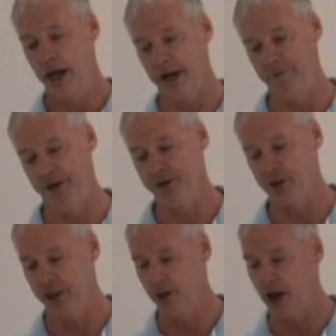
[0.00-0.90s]
I could have
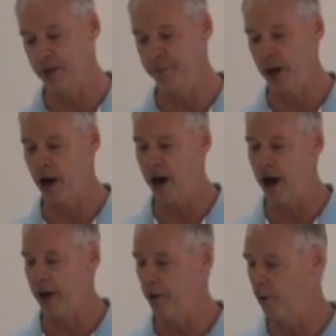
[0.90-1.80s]
easily lost my
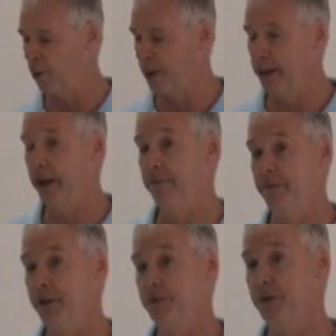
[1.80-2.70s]
eye or my
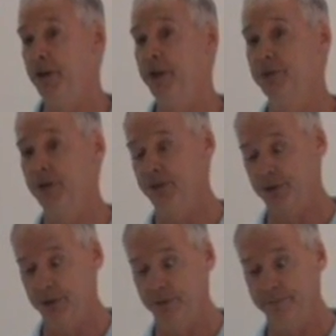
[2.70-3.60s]
life in this
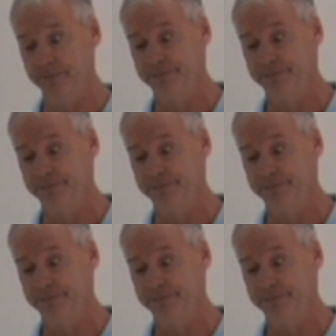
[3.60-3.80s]
incident.